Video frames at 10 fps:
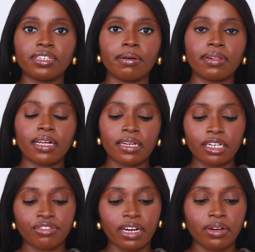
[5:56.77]
and I'm glad that I
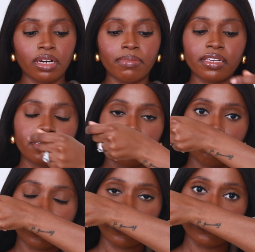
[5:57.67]
tried it on my skin
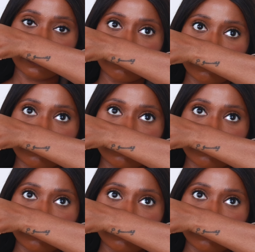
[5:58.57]
because